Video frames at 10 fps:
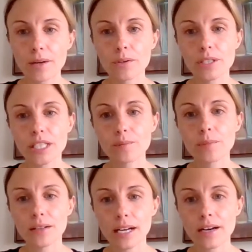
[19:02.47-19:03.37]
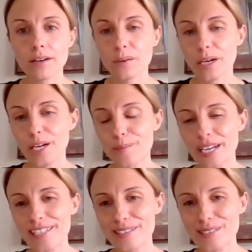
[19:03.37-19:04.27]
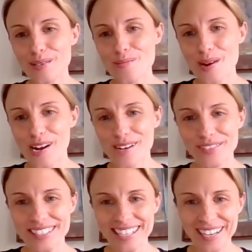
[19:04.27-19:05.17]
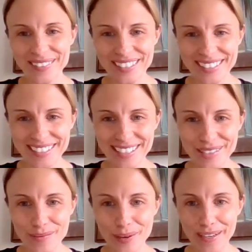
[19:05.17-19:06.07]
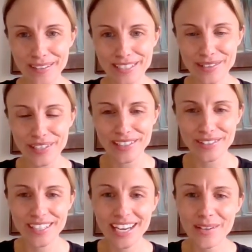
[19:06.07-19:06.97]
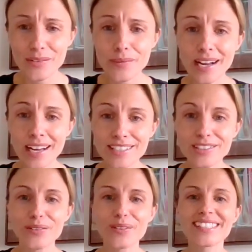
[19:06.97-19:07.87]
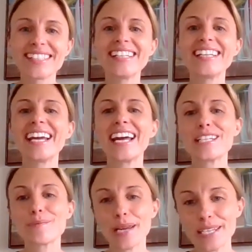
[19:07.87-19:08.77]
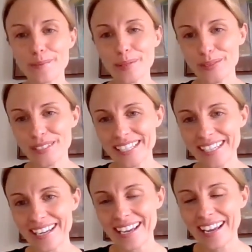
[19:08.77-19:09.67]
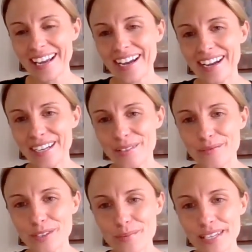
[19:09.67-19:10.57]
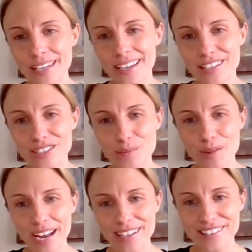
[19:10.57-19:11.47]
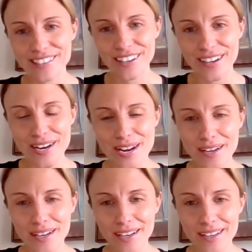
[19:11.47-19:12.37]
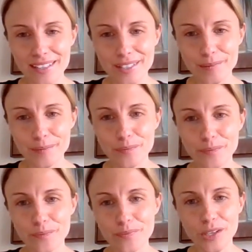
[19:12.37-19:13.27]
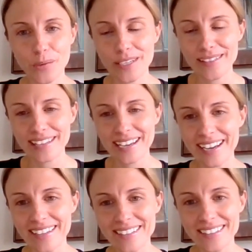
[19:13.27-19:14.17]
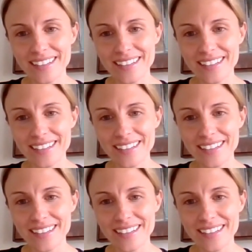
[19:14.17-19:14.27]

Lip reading: I will email out my Zoom office hours as well so that you can have some continuity and dependability from me as your pastor, knowing that